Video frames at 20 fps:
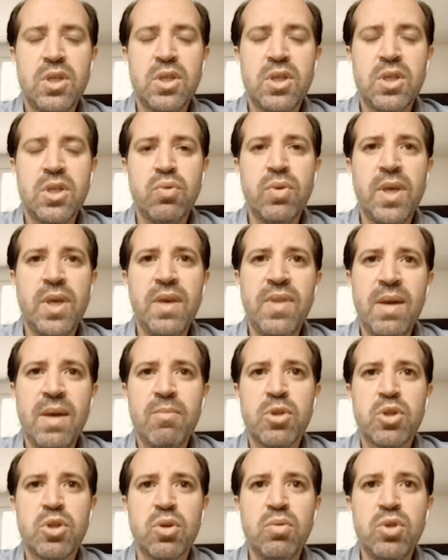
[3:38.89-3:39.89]
is to give
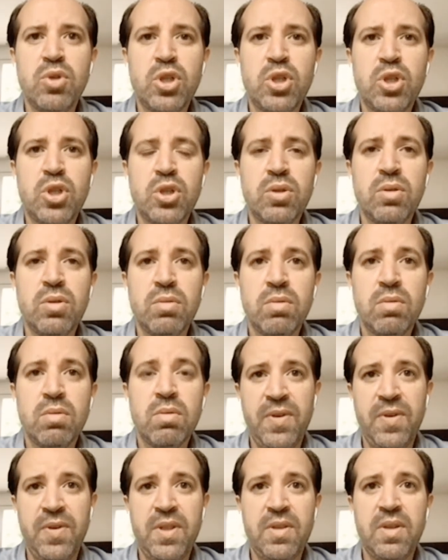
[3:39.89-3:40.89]
them a solution
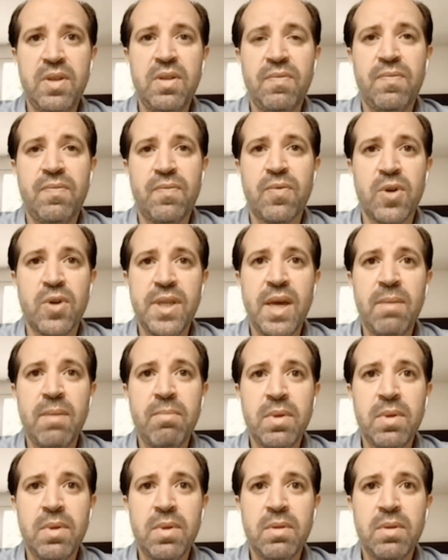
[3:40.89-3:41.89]
fitted for
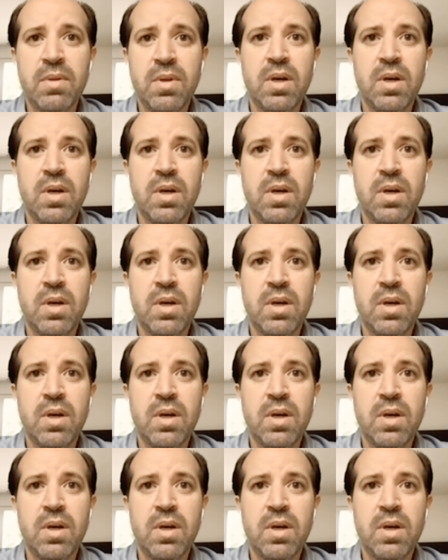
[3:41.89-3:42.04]
them.